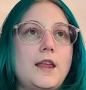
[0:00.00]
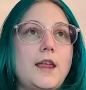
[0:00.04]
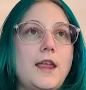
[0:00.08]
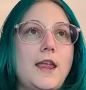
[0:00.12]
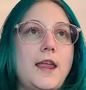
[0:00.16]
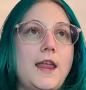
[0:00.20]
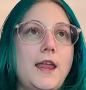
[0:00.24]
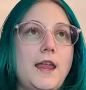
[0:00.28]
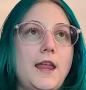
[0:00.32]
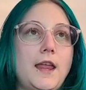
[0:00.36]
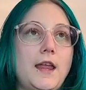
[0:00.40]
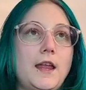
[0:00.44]

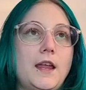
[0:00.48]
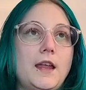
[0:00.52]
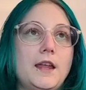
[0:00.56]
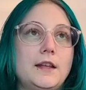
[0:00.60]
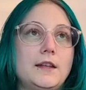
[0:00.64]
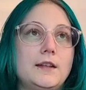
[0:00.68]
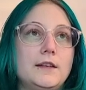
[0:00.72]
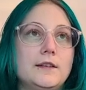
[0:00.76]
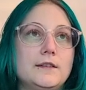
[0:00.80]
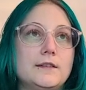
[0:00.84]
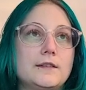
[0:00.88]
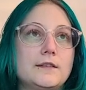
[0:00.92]

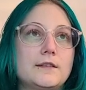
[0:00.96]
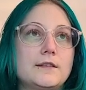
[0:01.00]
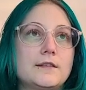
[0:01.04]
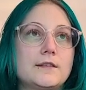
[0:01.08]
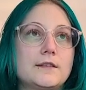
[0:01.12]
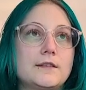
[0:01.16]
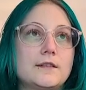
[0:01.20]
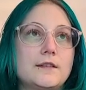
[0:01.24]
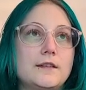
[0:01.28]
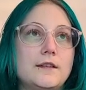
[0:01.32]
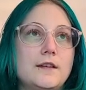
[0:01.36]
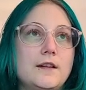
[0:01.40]
and
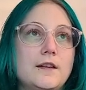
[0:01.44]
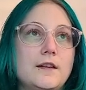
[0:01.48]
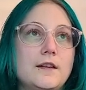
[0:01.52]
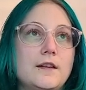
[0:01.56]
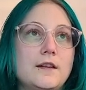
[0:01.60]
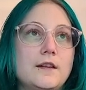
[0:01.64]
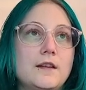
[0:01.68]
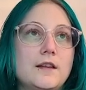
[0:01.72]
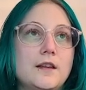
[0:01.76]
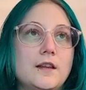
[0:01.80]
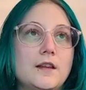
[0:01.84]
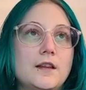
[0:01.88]

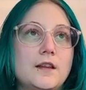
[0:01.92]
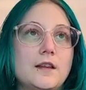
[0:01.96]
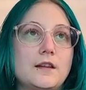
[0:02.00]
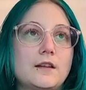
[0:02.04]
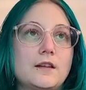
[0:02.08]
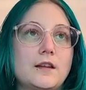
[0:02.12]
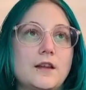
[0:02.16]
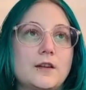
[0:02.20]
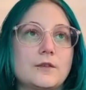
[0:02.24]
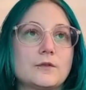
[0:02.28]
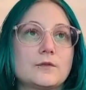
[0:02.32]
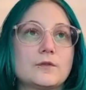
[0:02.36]

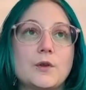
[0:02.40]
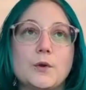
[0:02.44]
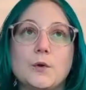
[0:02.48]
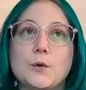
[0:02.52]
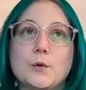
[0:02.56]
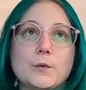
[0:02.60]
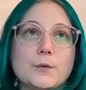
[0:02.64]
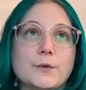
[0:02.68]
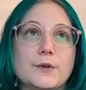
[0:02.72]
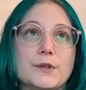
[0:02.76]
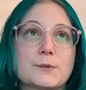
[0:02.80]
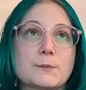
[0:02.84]
I don't know
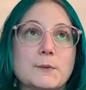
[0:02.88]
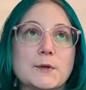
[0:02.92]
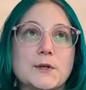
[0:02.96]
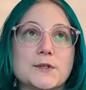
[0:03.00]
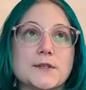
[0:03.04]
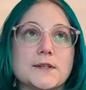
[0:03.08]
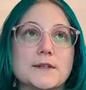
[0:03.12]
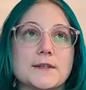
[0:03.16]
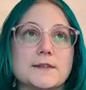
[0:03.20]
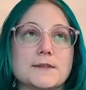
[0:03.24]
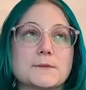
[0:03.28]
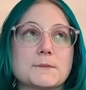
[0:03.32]
who this
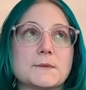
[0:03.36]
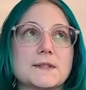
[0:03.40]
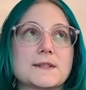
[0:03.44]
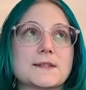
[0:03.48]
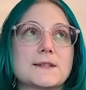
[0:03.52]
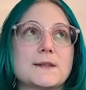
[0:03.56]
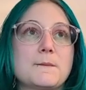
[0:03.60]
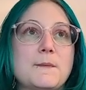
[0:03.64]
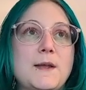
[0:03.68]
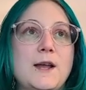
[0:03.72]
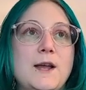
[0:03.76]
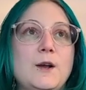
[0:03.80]
person is, but
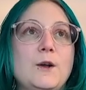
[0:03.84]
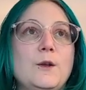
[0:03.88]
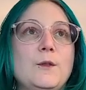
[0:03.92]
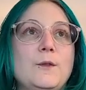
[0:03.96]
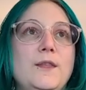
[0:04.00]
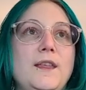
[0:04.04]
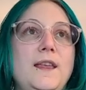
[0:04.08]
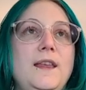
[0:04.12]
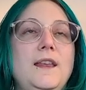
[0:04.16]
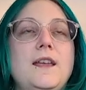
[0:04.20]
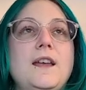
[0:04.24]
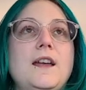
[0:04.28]
somehow
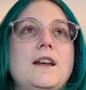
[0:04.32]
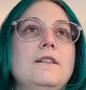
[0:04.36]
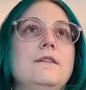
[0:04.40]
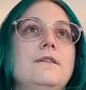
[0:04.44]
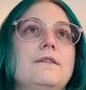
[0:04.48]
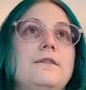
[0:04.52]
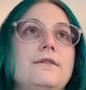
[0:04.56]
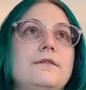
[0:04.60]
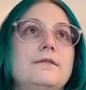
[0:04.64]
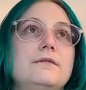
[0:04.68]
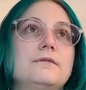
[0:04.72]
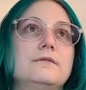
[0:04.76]
they have
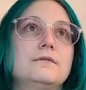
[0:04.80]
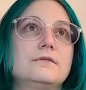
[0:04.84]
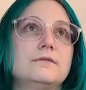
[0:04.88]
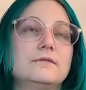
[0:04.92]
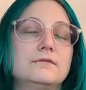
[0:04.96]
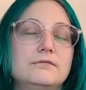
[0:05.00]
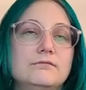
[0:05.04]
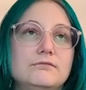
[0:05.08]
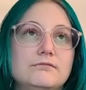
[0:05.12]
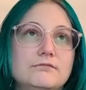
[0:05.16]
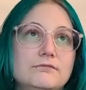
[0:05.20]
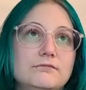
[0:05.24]

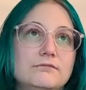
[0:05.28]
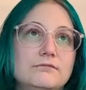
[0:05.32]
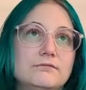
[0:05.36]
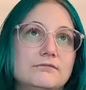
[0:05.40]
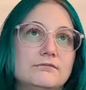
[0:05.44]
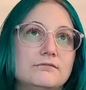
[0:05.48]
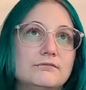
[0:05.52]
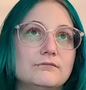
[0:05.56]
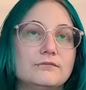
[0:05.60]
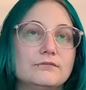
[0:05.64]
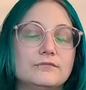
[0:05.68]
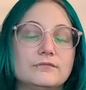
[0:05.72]

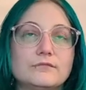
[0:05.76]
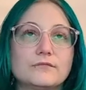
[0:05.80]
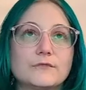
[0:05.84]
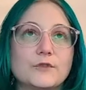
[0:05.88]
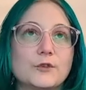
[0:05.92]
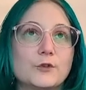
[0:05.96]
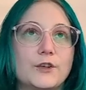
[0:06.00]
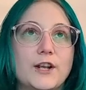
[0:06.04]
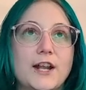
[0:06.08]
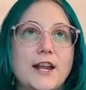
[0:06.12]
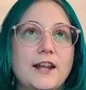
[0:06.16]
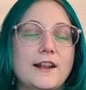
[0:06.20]

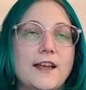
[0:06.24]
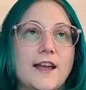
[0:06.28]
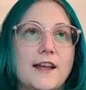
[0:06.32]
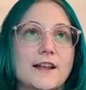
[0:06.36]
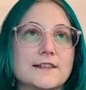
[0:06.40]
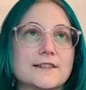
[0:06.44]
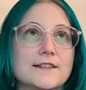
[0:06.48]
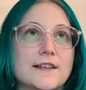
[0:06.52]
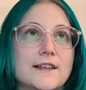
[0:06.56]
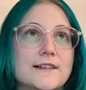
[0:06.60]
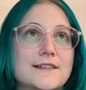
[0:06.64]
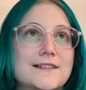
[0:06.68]
great
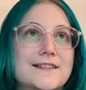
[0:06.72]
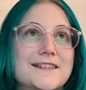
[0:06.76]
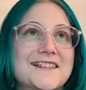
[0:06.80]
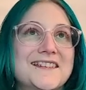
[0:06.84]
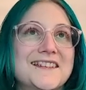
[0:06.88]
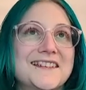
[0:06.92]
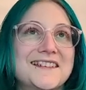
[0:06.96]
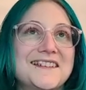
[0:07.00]
access